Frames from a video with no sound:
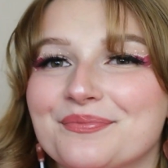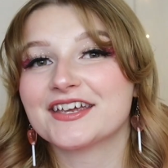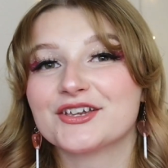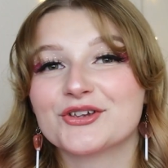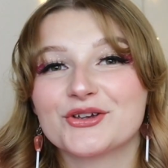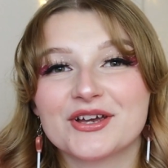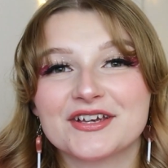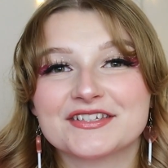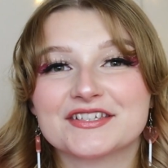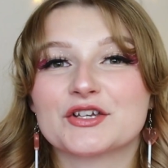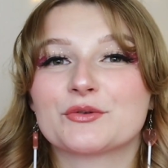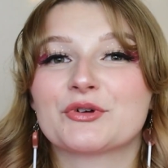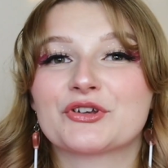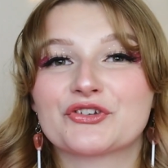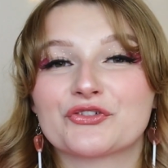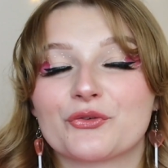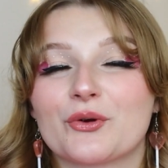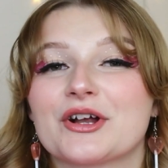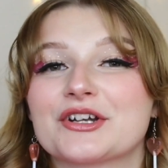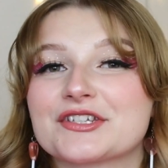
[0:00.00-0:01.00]
Thank you guys so
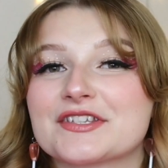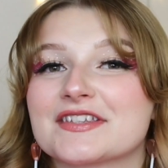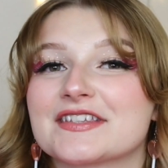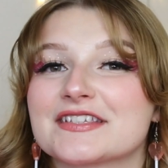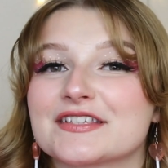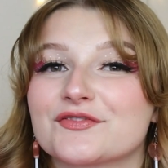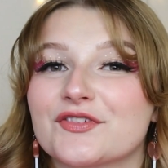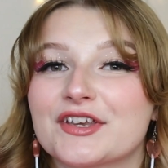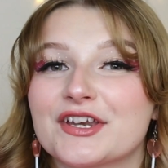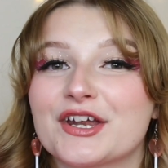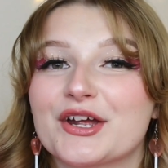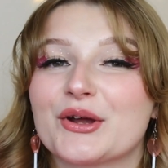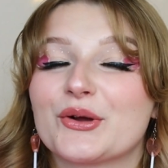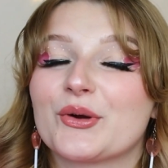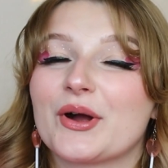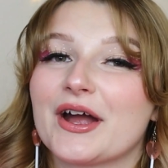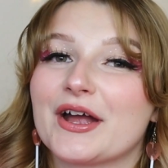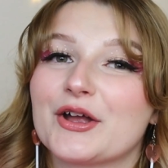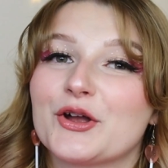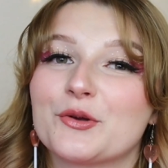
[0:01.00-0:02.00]
much for watching this
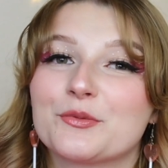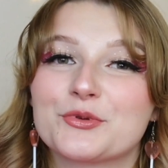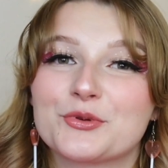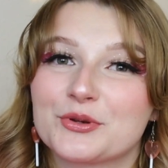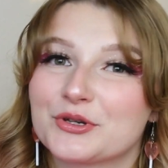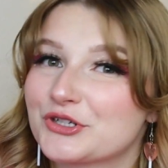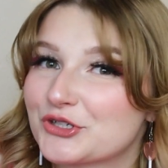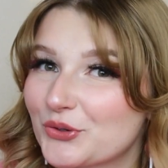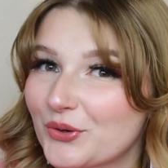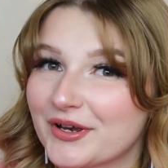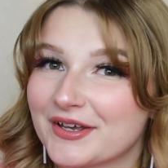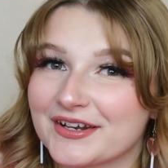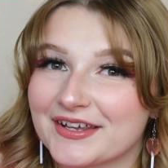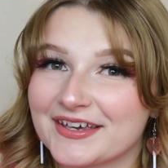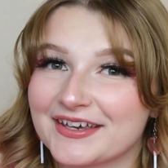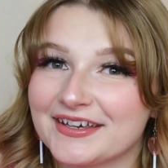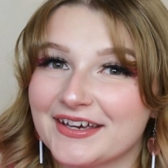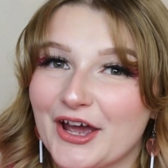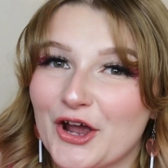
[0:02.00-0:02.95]
video. I hope you enjoyed it.